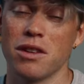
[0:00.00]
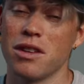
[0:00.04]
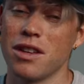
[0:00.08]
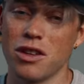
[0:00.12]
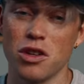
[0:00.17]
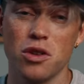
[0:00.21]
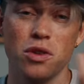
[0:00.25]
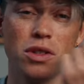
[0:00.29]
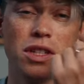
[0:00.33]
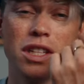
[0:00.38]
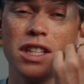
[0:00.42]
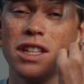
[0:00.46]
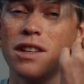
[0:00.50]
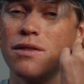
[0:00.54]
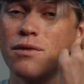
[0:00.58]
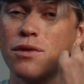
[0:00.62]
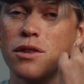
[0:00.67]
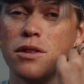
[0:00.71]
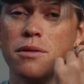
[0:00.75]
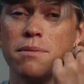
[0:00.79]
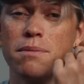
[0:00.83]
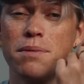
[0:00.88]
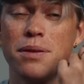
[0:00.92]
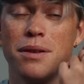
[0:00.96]
using the
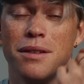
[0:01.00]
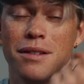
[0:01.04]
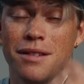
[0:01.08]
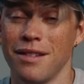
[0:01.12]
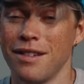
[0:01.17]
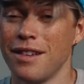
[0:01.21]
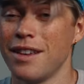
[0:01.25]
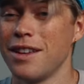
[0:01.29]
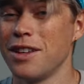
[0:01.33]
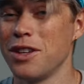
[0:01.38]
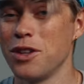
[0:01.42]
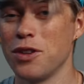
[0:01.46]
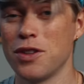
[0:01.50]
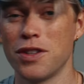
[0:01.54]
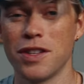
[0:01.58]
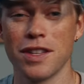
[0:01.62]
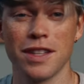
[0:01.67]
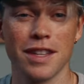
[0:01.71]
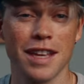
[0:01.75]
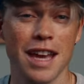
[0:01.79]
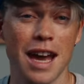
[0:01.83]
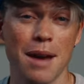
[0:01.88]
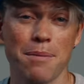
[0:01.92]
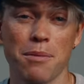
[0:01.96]
Voop,
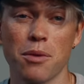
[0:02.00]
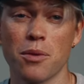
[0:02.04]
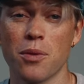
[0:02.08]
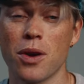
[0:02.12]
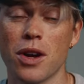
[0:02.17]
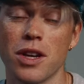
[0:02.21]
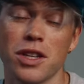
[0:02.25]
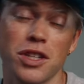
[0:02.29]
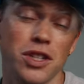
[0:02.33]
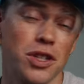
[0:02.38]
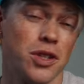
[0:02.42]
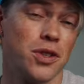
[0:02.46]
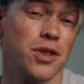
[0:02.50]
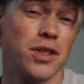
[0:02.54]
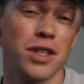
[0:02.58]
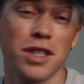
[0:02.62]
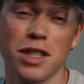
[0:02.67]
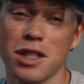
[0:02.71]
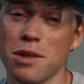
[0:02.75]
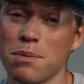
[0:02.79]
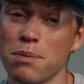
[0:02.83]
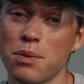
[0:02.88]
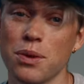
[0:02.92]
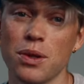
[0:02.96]
using the Apple Watch,
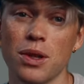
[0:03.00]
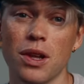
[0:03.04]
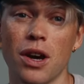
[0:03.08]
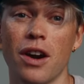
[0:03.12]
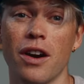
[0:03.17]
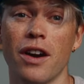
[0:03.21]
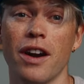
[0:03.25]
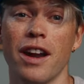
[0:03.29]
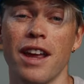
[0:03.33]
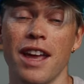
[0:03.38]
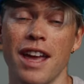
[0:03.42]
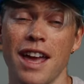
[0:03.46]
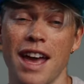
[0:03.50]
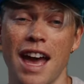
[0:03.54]
using the Polar,